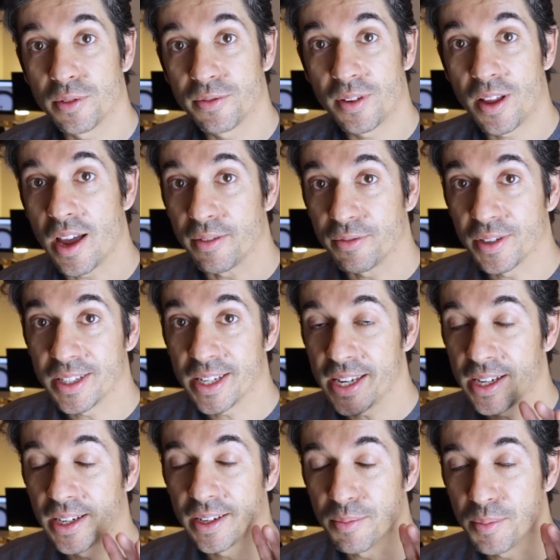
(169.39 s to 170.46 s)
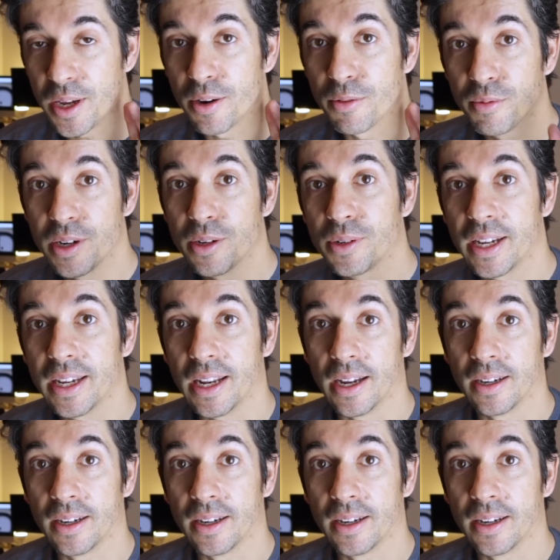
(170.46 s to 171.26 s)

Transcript: a flight. Fatigue can be a real killer.